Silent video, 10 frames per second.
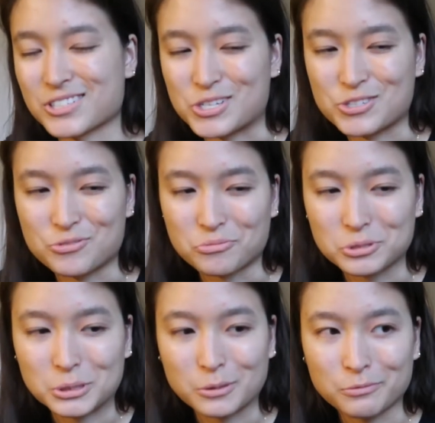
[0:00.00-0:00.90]
I just don't
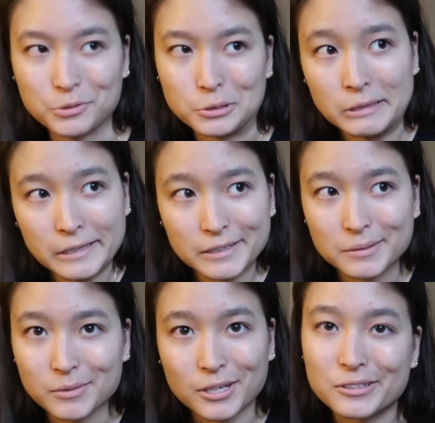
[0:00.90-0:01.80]
really feel like it.
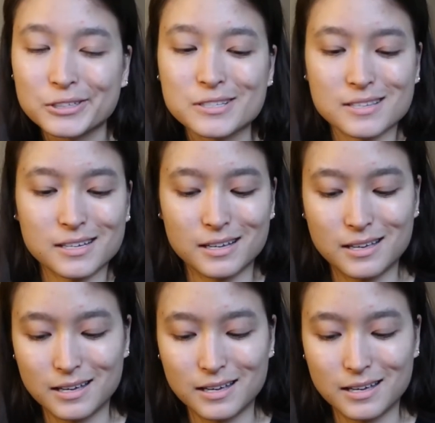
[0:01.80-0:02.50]
I'm kind of lazy.